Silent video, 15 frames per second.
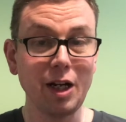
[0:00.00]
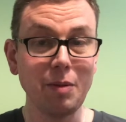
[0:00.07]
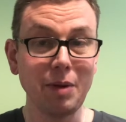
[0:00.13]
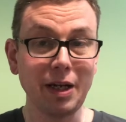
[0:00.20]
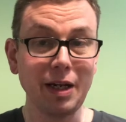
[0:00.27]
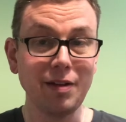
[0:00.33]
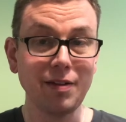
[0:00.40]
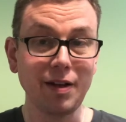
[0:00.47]
know my
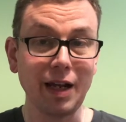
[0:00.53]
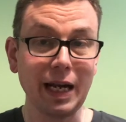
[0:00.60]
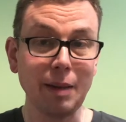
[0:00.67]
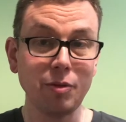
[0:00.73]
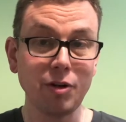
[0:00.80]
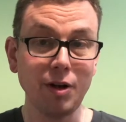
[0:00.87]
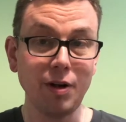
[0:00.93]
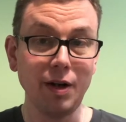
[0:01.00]
kids are going to
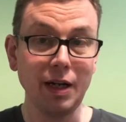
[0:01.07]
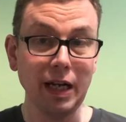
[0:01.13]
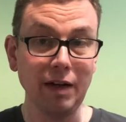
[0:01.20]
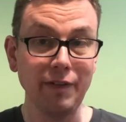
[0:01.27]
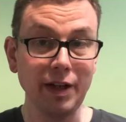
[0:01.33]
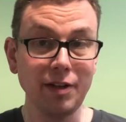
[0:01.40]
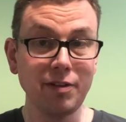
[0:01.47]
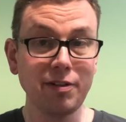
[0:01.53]
absolutely
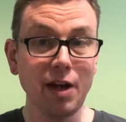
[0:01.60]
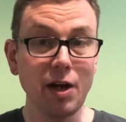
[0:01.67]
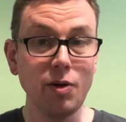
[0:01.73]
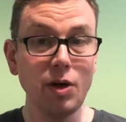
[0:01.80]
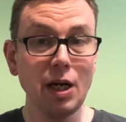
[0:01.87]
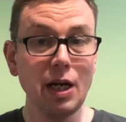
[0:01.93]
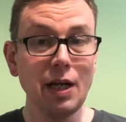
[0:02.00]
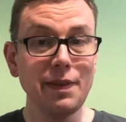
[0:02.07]
love it. So
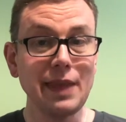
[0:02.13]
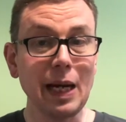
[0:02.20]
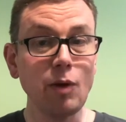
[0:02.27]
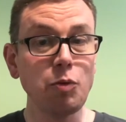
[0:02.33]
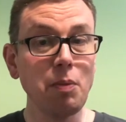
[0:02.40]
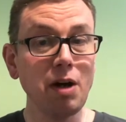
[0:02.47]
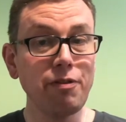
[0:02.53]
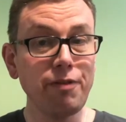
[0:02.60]
that
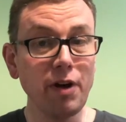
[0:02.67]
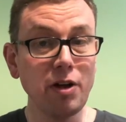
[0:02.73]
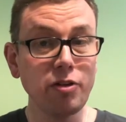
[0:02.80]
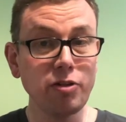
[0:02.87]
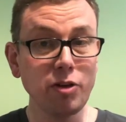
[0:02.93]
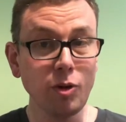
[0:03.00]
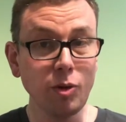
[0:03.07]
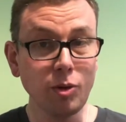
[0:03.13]
was my
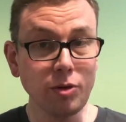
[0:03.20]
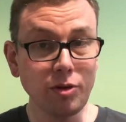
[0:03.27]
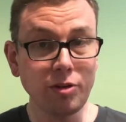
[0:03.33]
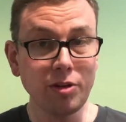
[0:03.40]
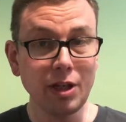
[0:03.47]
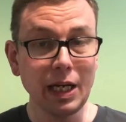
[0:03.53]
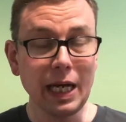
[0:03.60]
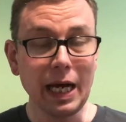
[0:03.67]
first
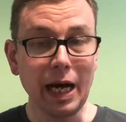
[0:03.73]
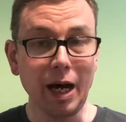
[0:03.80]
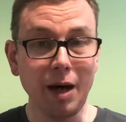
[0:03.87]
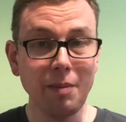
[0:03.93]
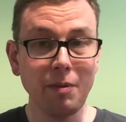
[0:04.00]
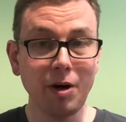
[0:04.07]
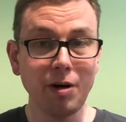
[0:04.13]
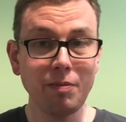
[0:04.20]
thoughts.
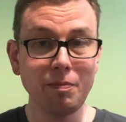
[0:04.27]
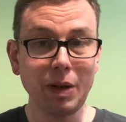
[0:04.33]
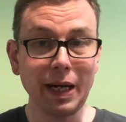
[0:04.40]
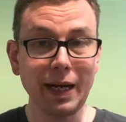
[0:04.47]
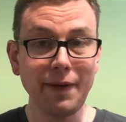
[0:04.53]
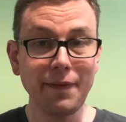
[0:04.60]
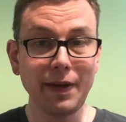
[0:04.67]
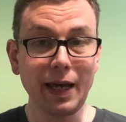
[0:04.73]
Um, on
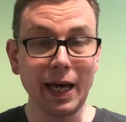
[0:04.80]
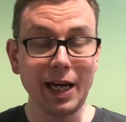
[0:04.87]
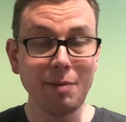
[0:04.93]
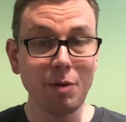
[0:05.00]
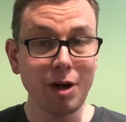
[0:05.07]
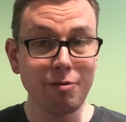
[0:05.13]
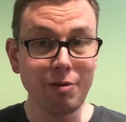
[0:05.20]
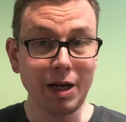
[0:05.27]
playing the game.
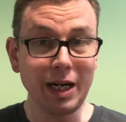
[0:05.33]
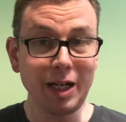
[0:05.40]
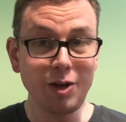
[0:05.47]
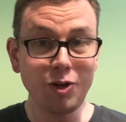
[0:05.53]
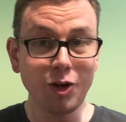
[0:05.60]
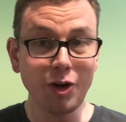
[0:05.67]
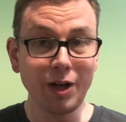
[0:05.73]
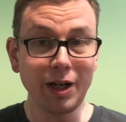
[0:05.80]
I really
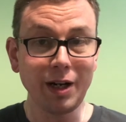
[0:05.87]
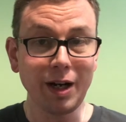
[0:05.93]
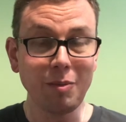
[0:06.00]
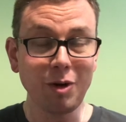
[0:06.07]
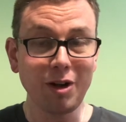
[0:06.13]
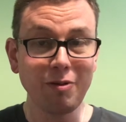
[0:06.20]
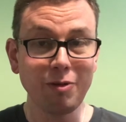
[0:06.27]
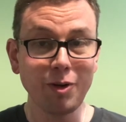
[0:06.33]
enjoy it. I'm
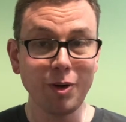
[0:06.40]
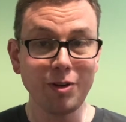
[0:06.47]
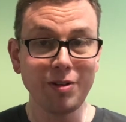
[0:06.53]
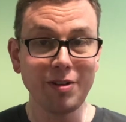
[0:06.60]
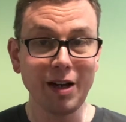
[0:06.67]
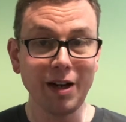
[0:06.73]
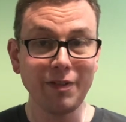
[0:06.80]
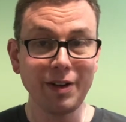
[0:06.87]
looking forward to
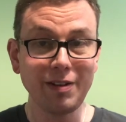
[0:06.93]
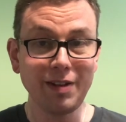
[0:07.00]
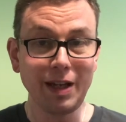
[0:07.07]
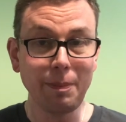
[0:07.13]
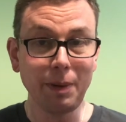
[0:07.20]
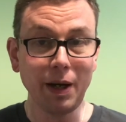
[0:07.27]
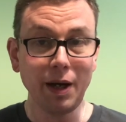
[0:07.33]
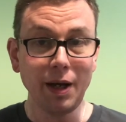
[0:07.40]
delving
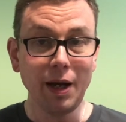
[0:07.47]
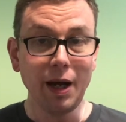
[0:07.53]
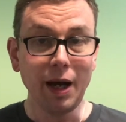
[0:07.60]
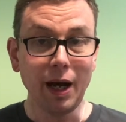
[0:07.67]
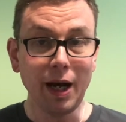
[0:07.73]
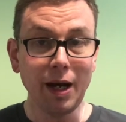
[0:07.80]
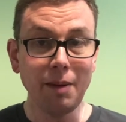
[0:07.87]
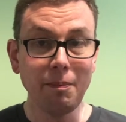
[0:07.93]
deeper.
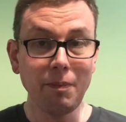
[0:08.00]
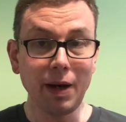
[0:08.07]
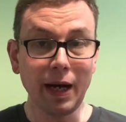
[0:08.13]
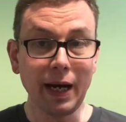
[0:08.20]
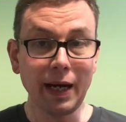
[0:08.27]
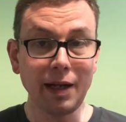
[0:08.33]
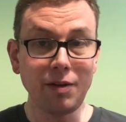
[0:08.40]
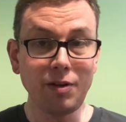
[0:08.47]
Um,
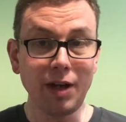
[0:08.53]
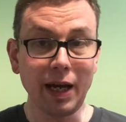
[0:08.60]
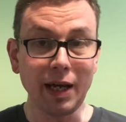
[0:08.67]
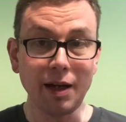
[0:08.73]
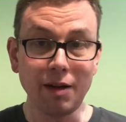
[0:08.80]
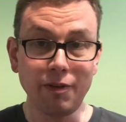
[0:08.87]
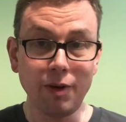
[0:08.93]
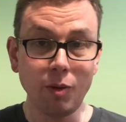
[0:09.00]
and yeah,
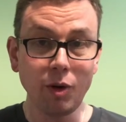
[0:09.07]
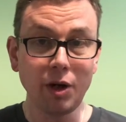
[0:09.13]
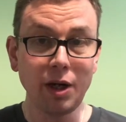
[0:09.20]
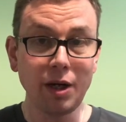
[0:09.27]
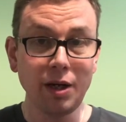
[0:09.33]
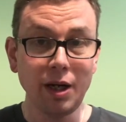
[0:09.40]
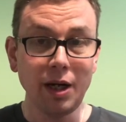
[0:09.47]
if you want